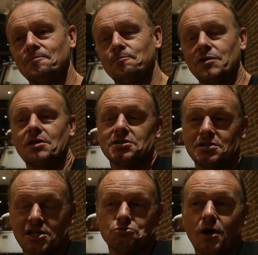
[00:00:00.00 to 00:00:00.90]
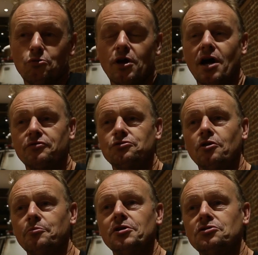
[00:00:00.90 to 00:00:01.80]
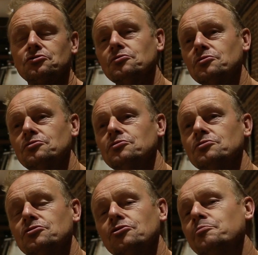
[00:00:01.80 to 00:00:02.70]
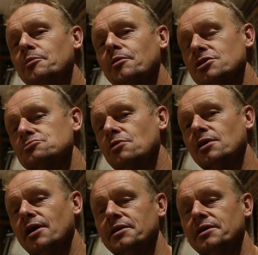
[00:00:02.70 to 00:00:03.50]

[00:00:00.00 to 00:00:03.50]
but that's why we have to open it to people as well.